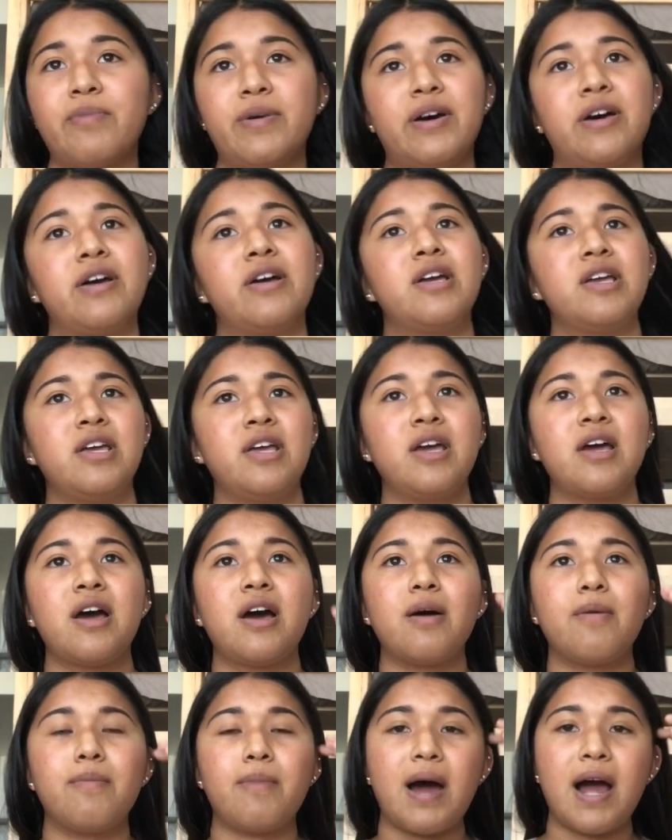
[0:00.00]
But
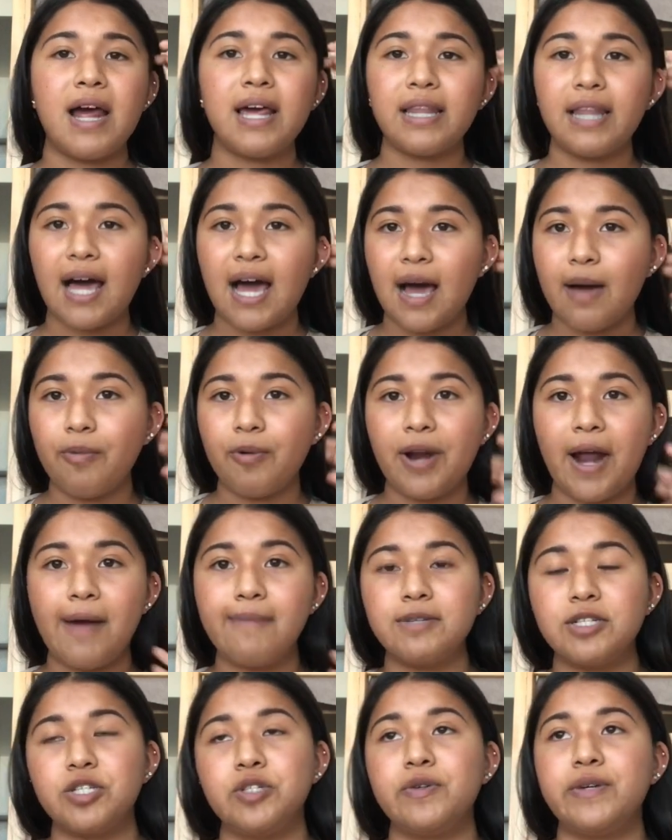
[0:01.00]
my lab, what
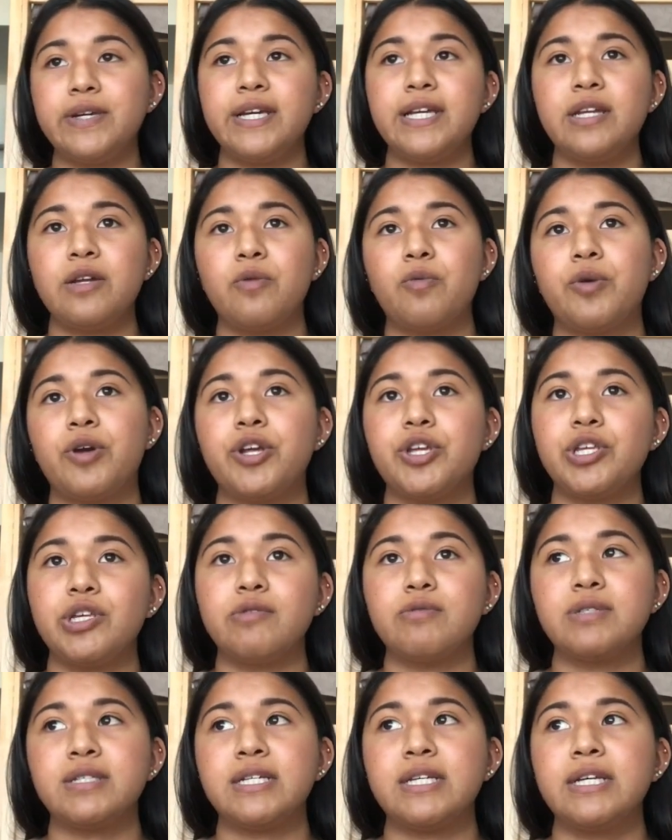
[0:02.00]
I'm doing, we're
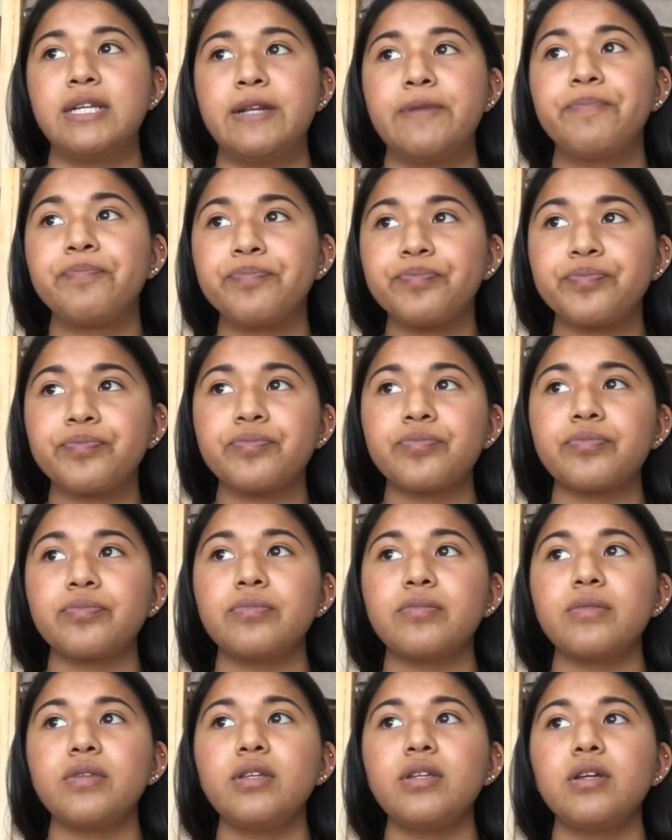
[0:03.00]
using
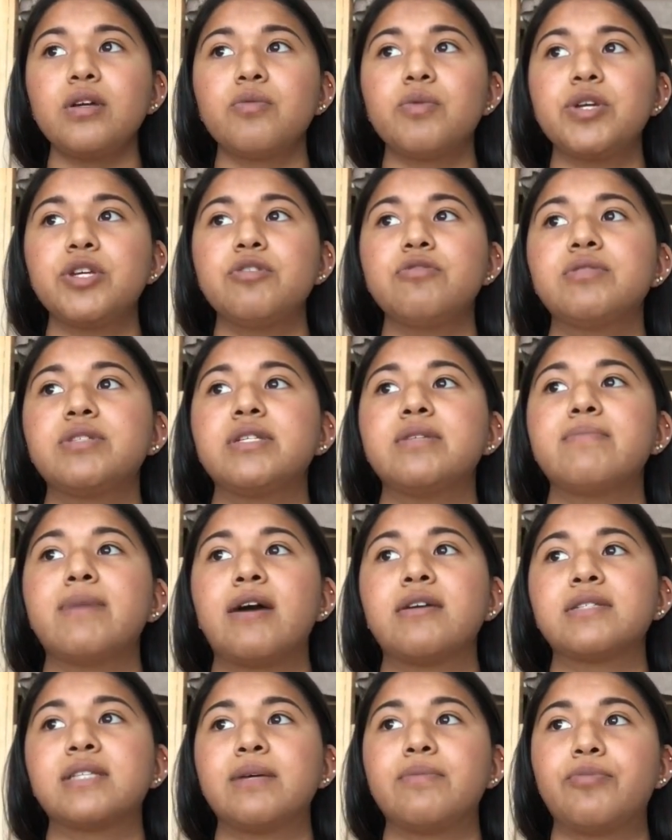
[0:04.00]

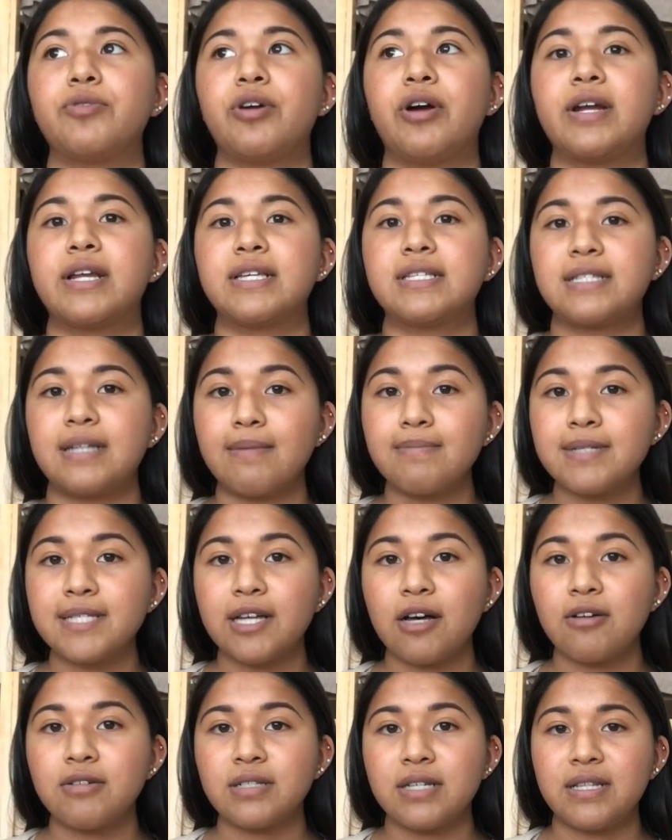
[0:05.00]
mouse embryonic stem
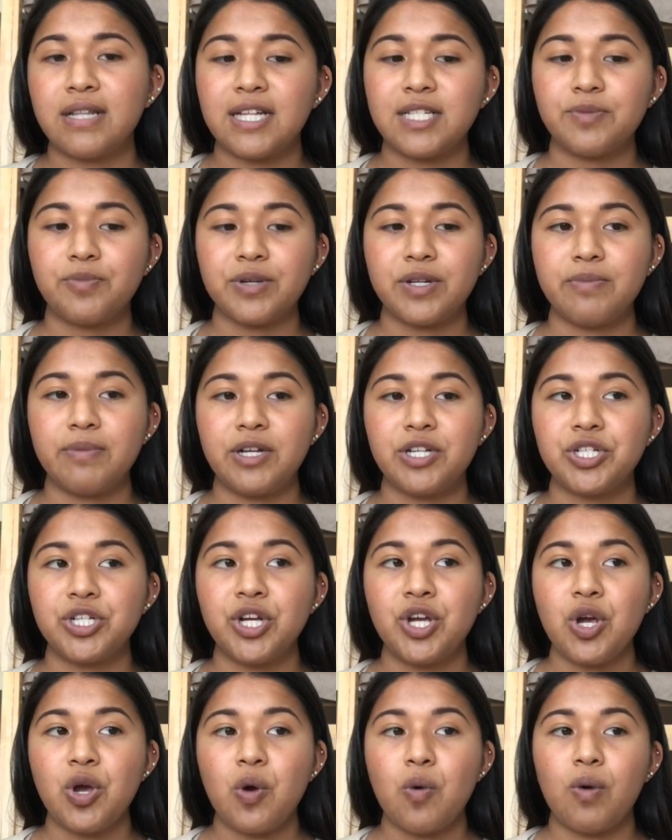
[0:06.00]
cells, and that's pretty much
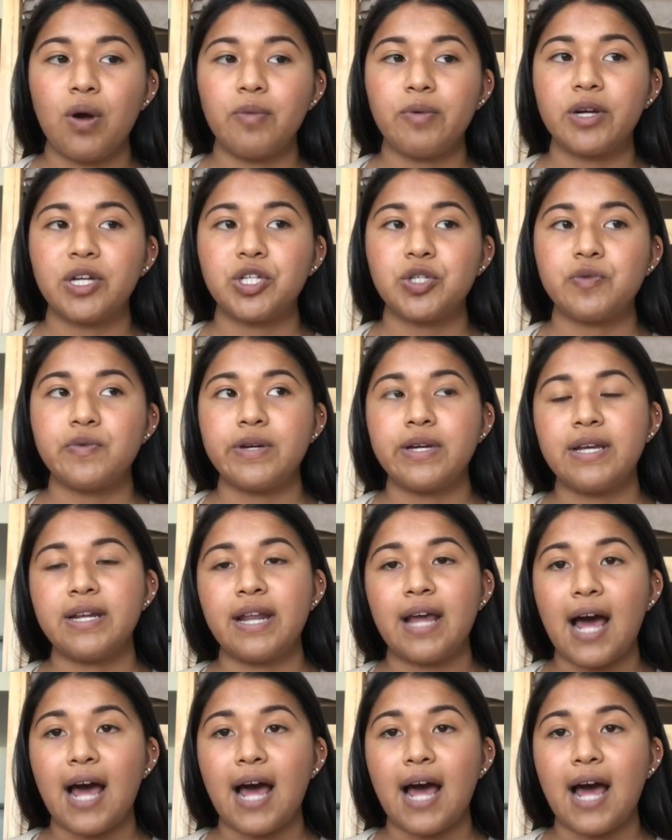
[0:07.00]
what we're doing.